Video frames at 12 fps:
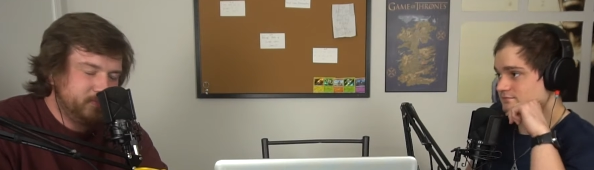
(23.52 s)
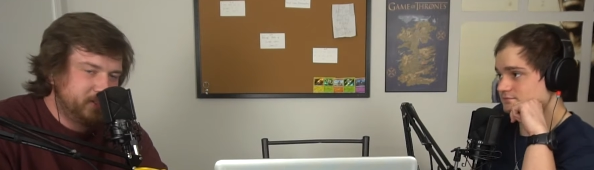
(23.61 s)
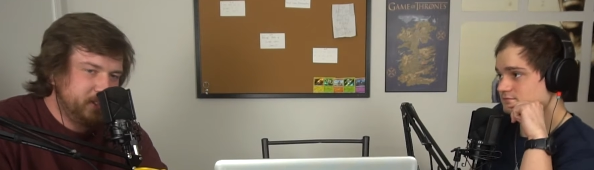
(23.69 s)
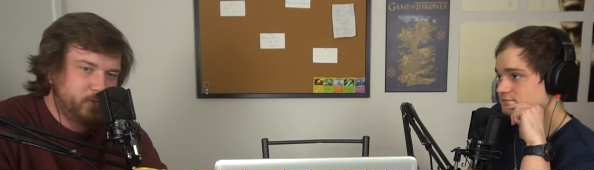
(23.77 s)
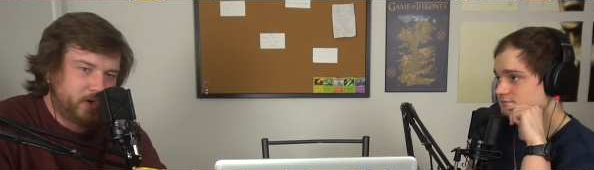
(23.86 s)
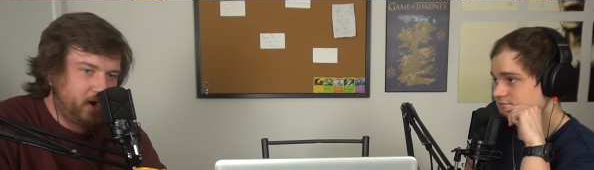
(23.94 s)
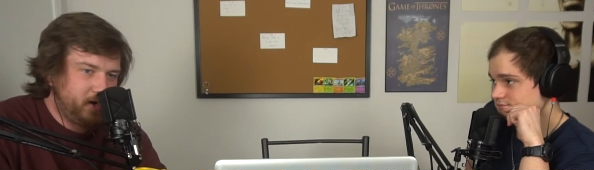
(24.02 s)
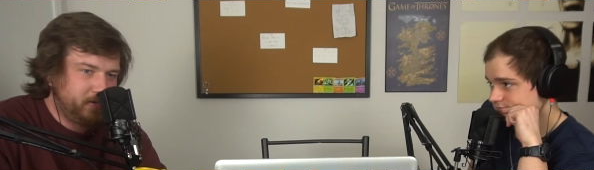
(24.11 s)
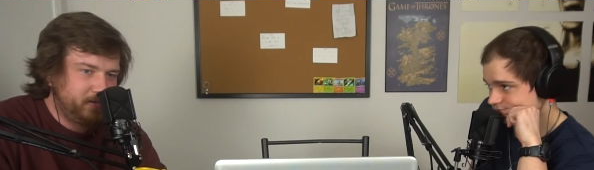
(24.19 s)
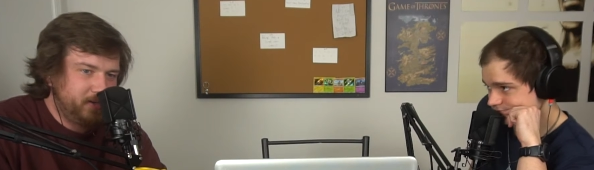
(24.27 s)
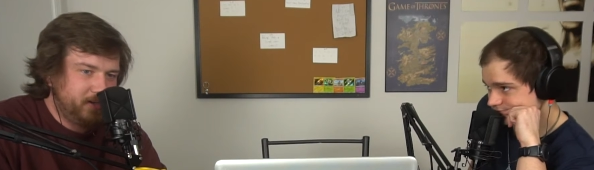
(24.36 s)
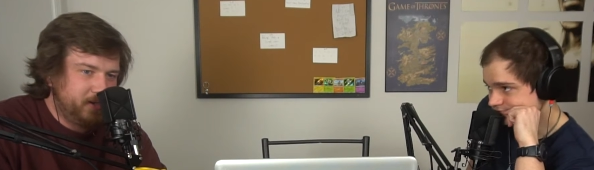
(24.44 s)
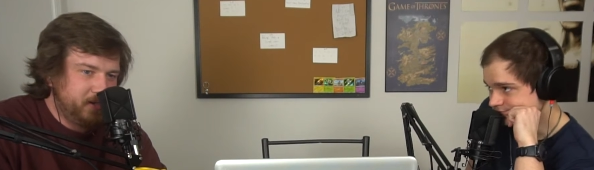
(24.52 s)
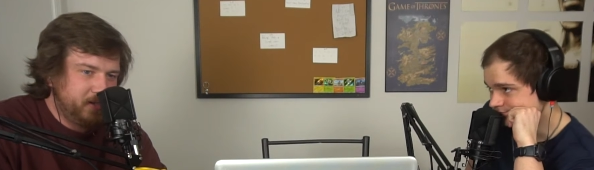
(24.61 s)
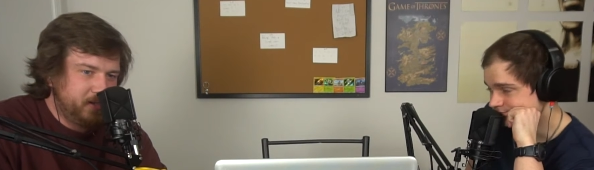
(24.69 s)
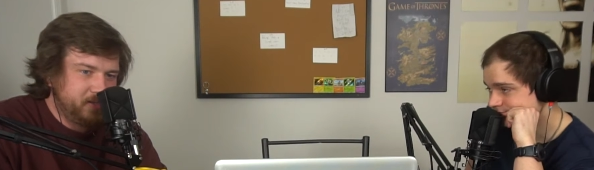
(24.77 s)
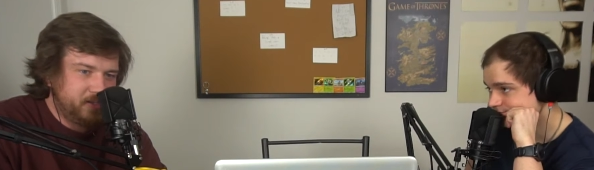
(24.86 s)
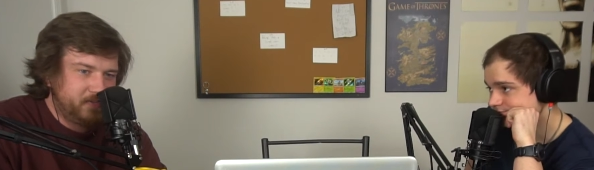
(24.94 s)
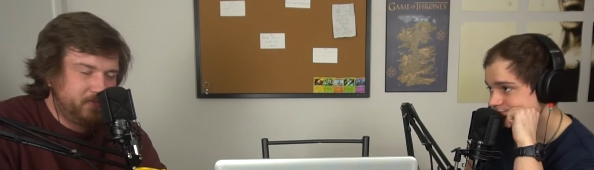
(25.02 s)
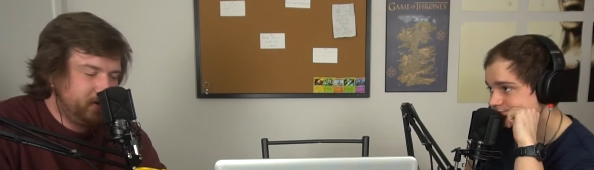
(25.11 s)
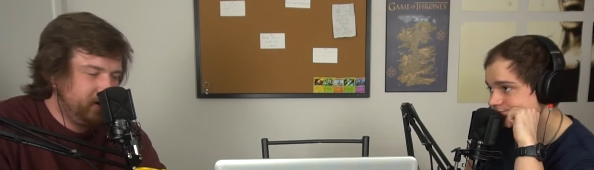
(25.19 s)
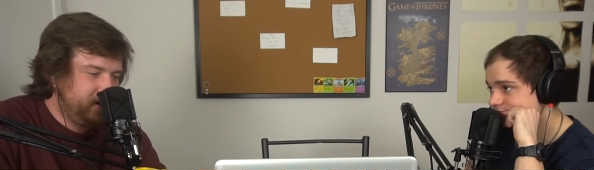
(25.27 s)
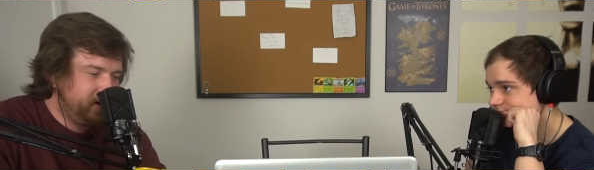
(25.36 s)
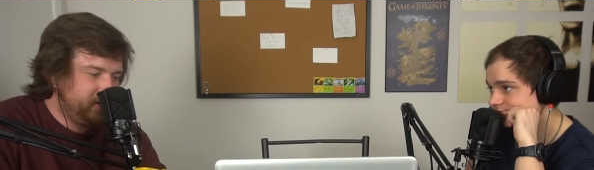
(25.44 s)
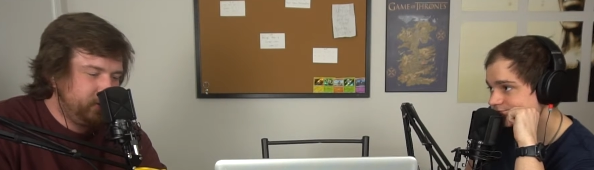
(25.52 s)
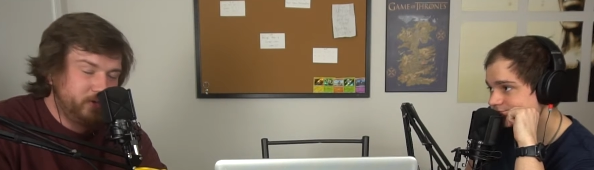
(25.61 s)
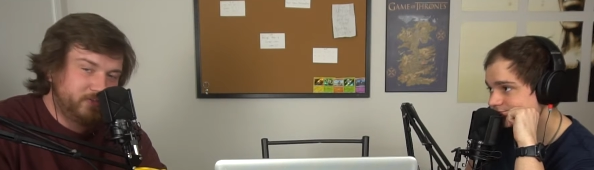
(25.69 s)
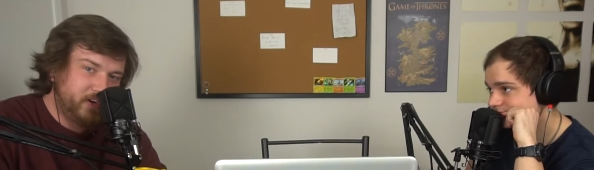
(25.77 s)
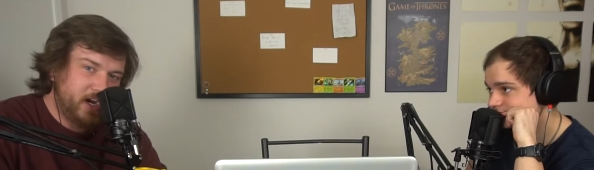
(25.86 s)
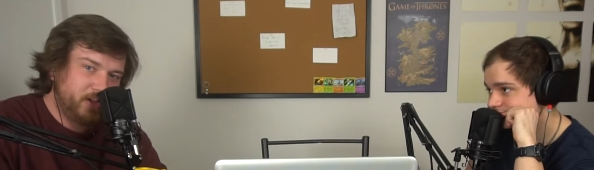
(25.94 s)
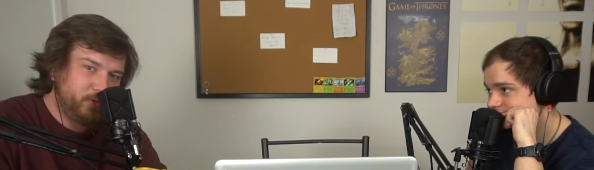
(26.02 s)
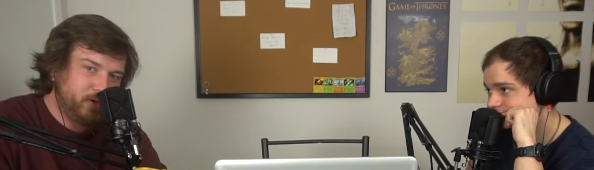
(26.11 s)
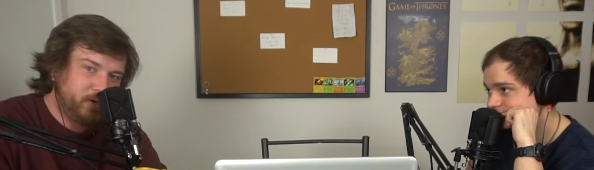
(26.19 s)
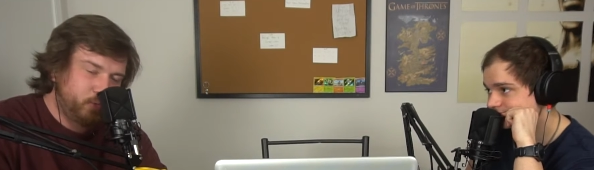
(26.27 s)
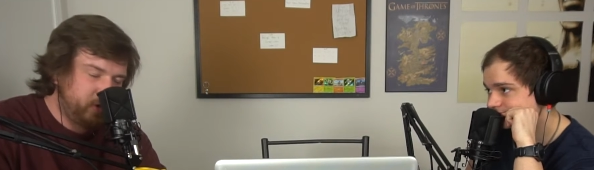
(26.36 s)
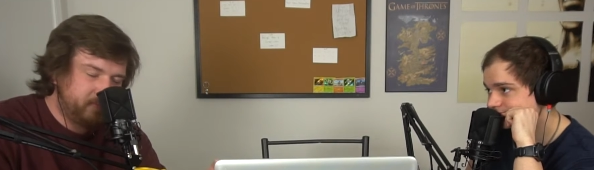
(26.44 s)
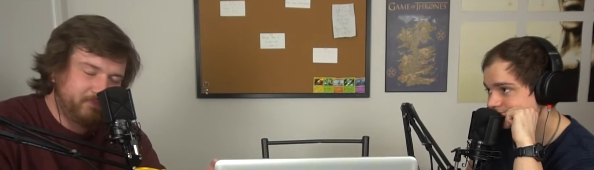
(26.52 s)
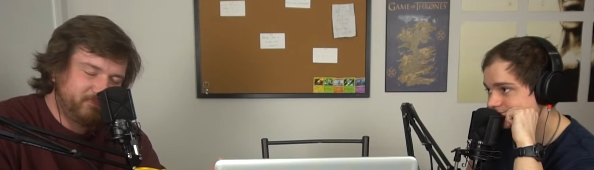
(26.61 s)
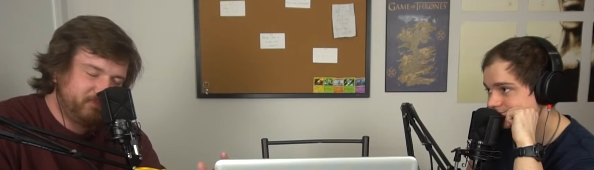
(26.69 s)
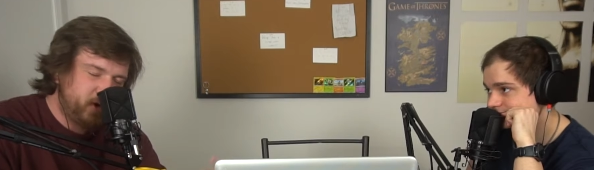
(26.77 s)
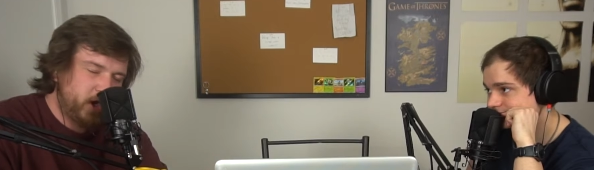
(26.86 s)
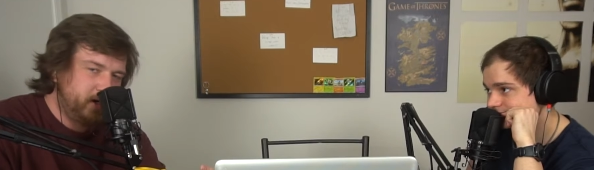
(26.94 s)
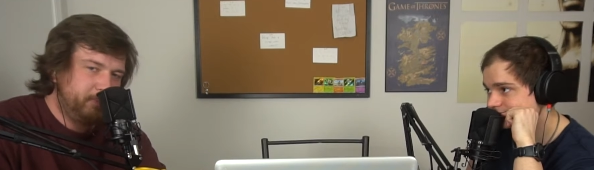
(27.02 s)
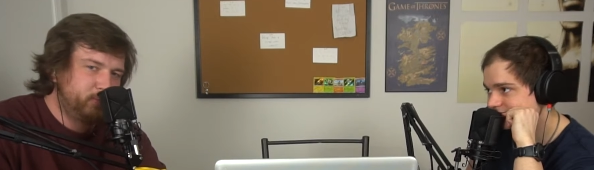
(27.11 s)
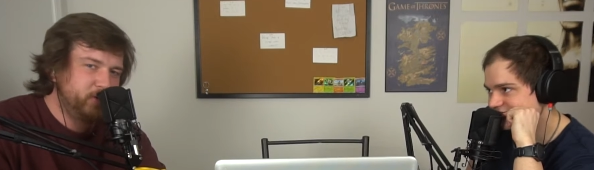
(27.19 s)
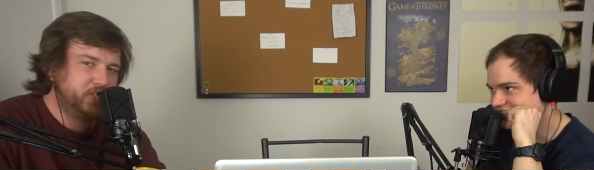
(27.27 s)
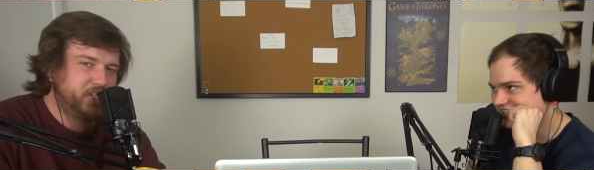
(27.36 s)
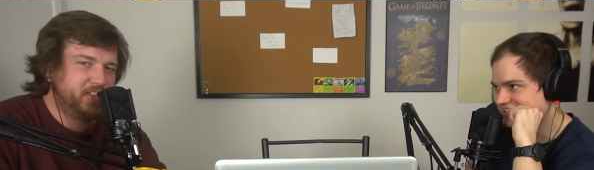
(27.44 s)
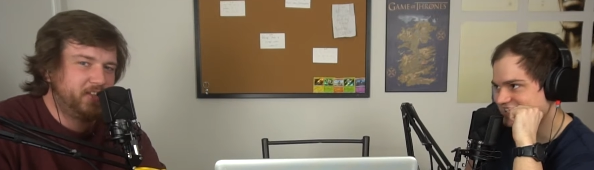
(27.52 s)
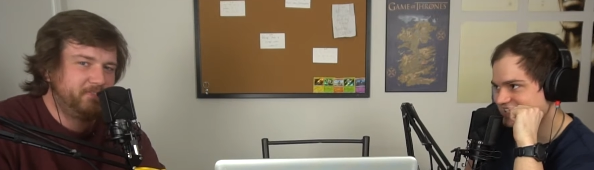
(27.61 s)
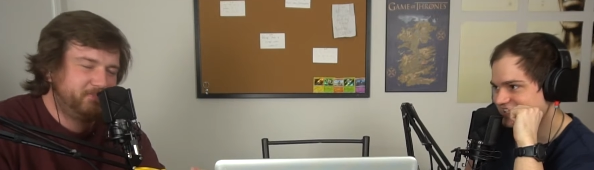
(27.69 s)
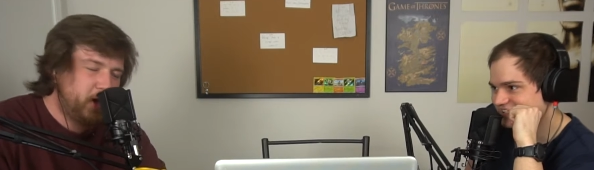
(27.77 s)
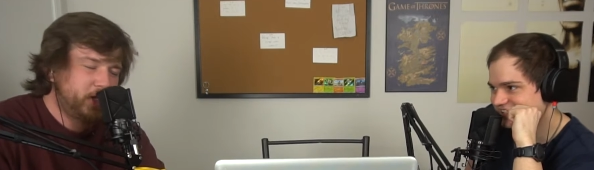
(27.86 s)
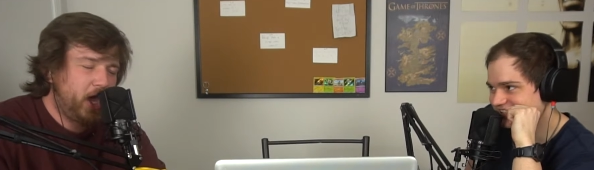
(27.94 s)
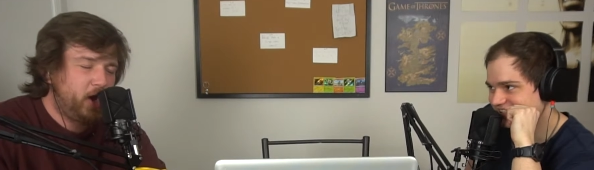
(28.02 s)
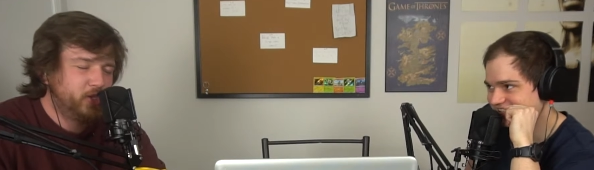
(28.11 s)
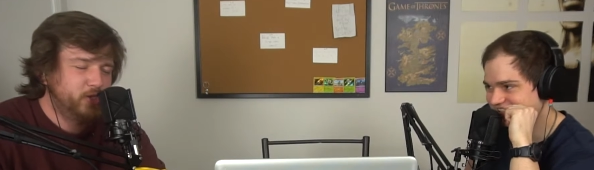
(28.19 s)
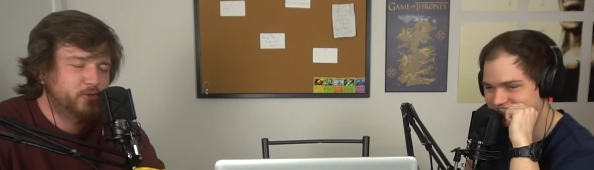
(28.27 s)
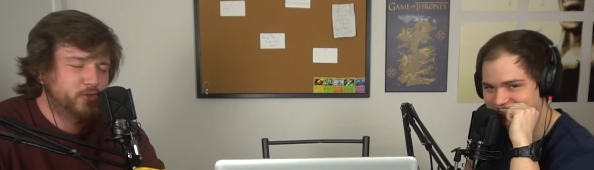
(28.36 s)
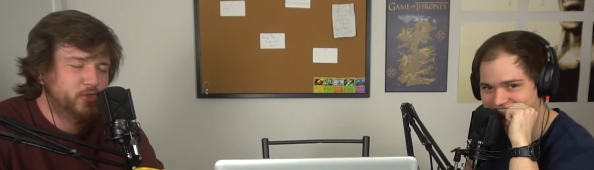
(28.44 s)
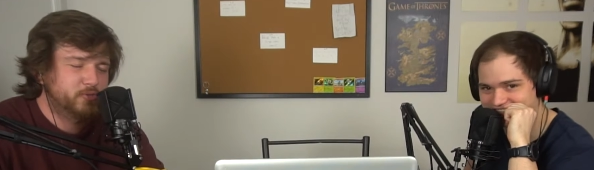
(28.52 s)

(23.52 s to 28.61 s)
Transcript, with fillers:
Speaker 1: disregard. Mm -hmm. If you're a loyal follower, we fucking appreciate the fuck out of you.